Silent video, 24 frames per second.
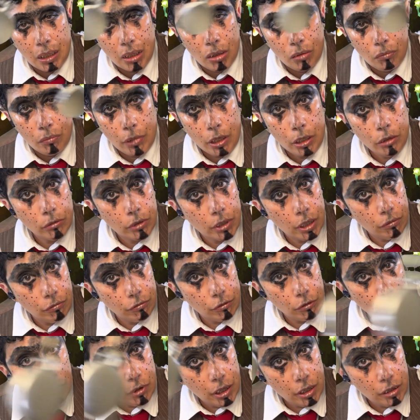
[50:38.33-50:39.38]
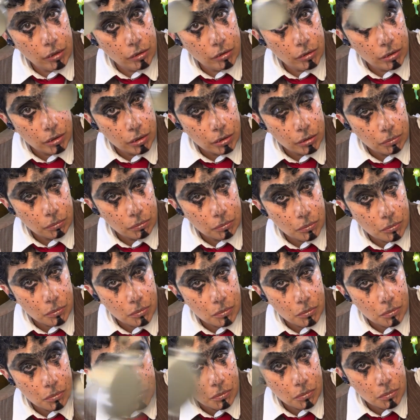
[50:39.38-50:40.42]
May you give to others.
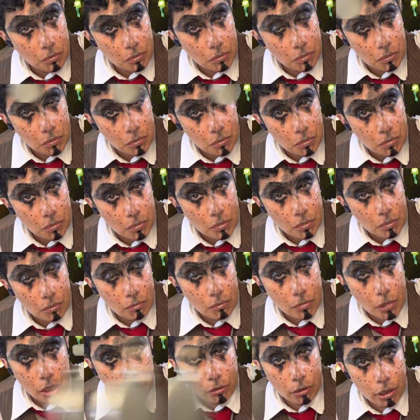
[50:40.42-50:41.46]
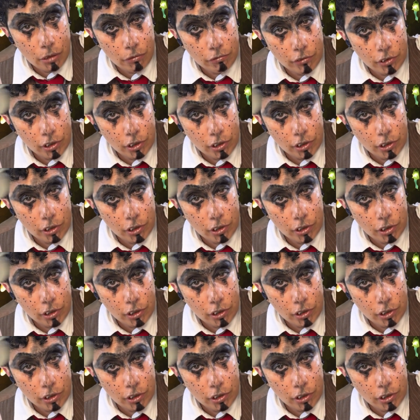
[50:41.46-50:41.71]
May you give to